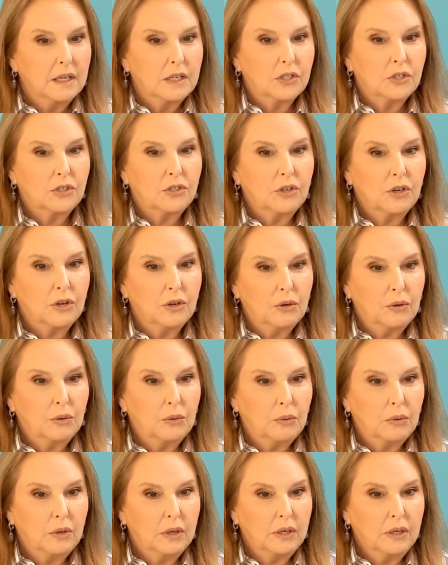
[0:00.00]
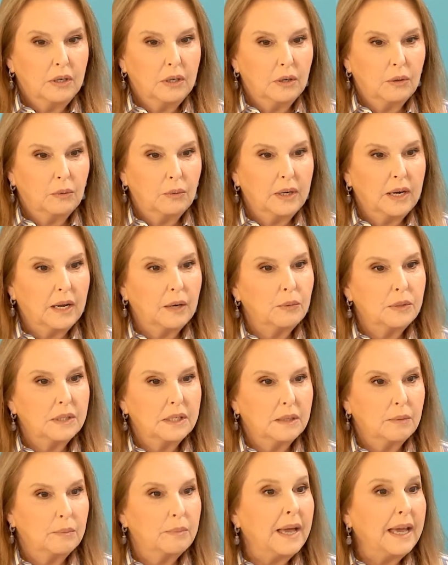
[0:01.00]
So, when I
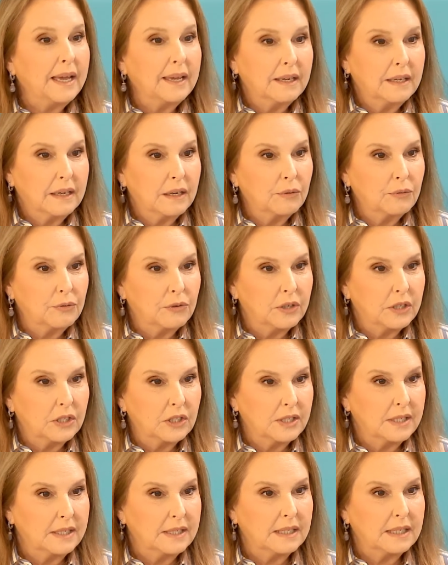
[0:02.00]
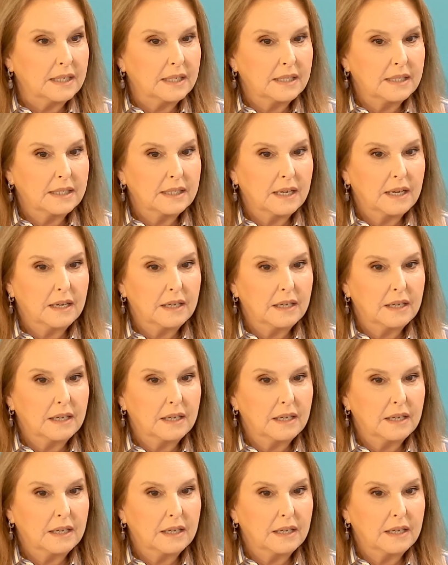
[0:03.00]
was in banking, for instance,